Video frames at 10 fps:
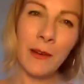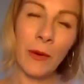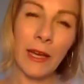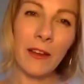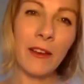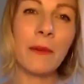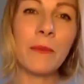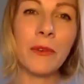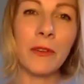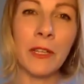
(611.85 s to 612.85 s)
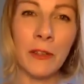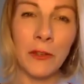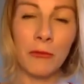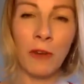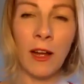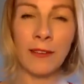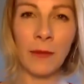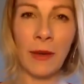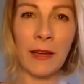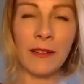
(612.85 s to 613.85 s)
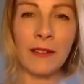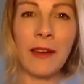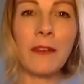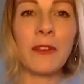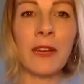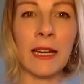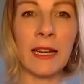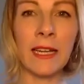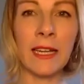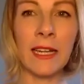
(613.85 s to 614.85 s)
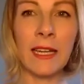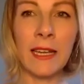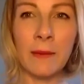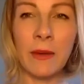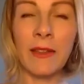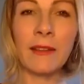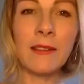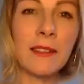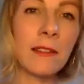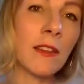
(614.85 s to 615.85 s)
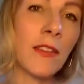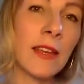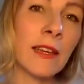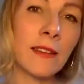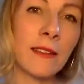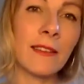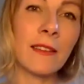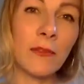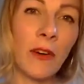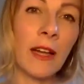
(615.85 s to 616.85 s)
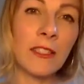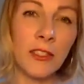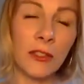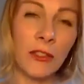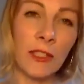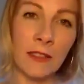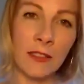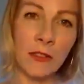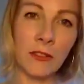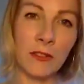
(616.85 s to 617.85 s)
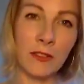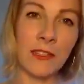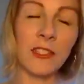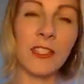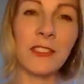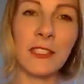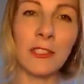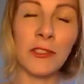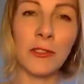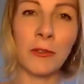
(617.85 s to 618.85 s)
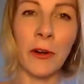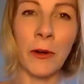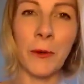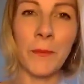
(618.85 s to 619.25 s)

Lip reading: Where could I improve? You know, you rise up out of suffering, but there's still things. It's this fine tuning as you continue to grow.